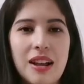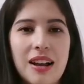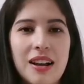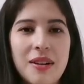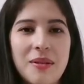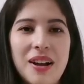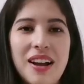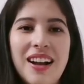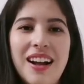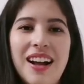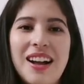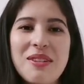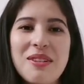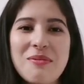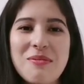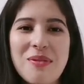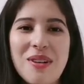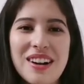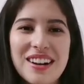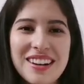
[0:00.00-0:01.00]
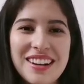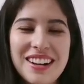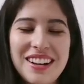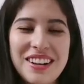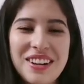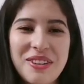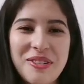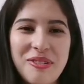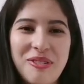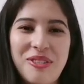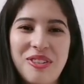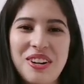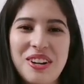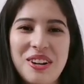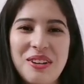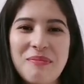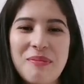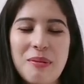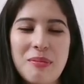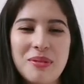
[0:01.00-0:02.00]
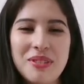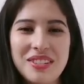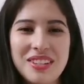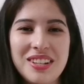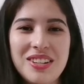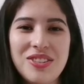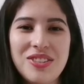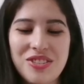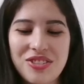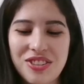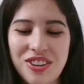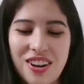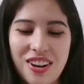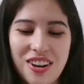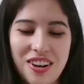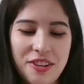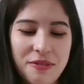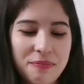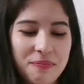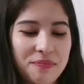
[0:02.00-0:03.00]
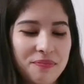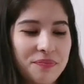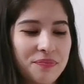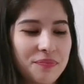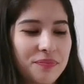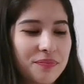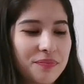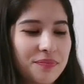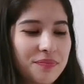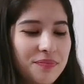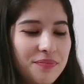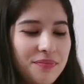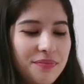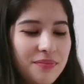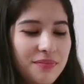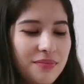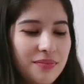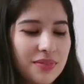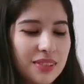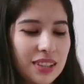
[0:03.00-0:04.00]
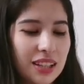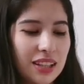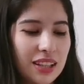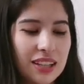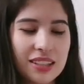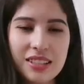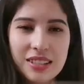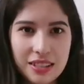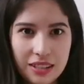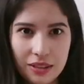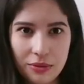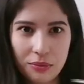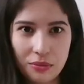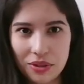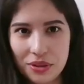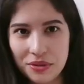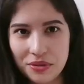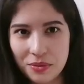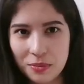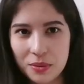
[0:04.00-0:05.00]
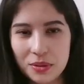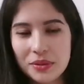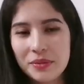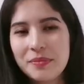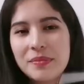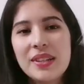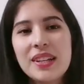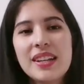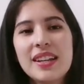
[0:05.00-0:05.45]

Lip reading: I won a free bubble tea straw that's reusable.